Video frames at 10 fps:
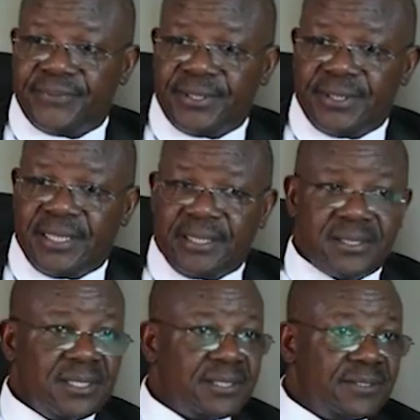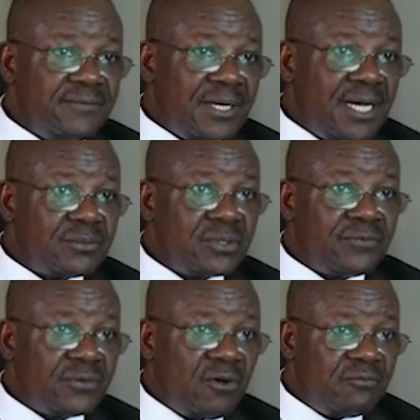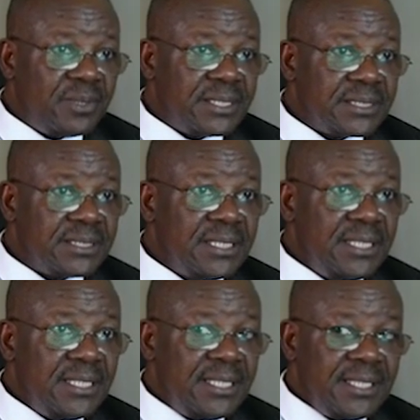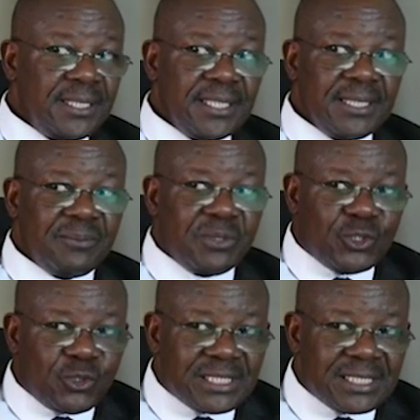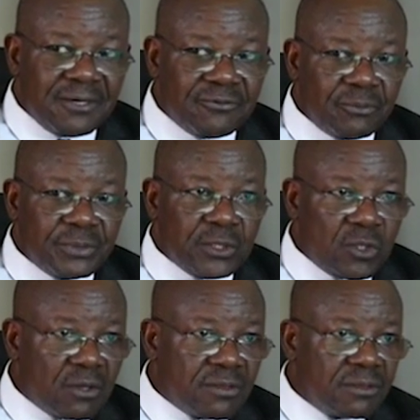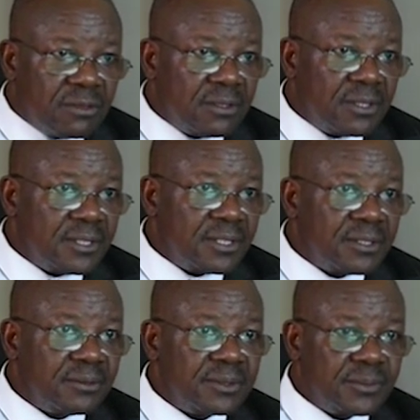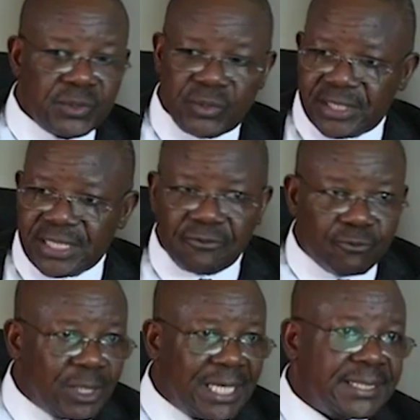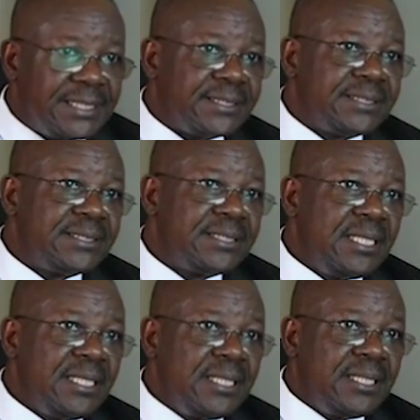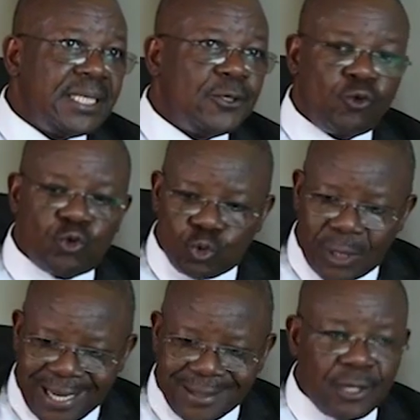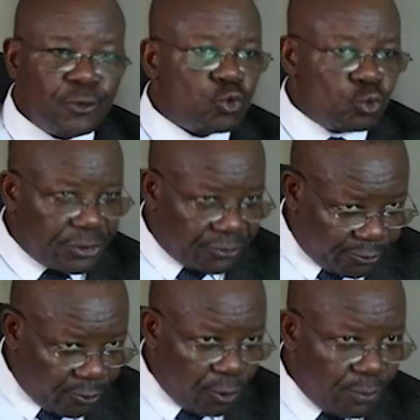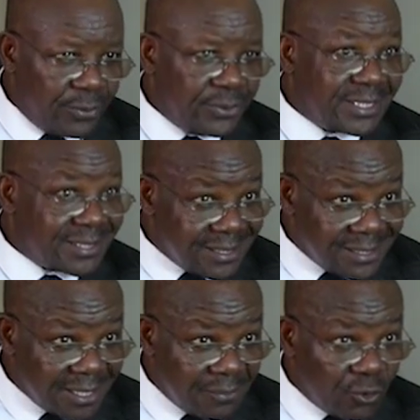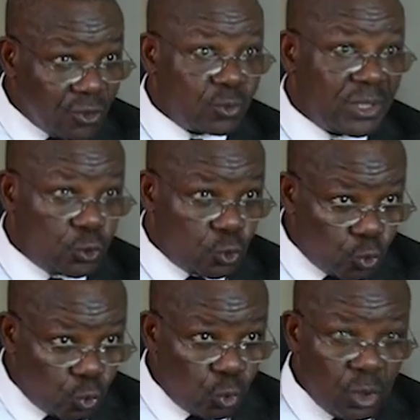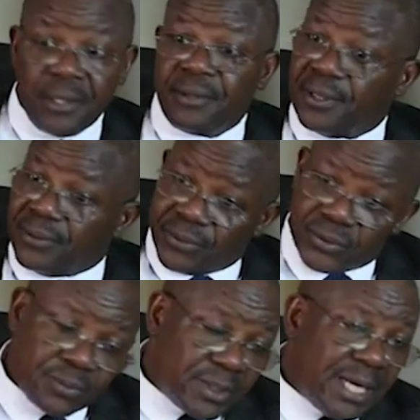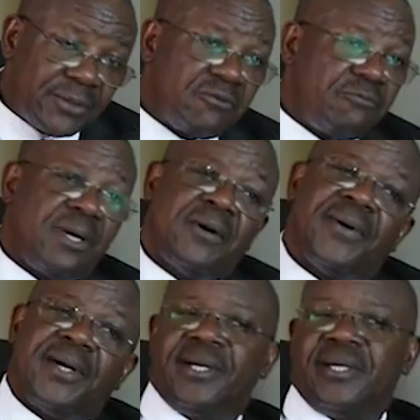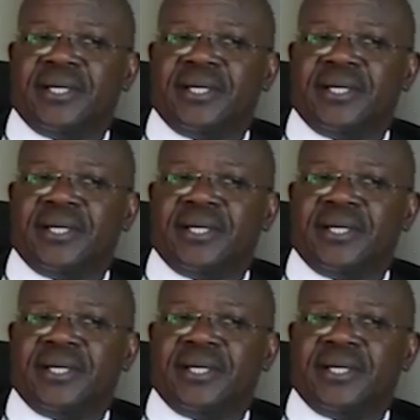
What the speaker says: the legislative arms of the government. Majority are from the north. Majority are Fulanis. They're not going to allow you to reform the system, because when you do, they're going to be out of power.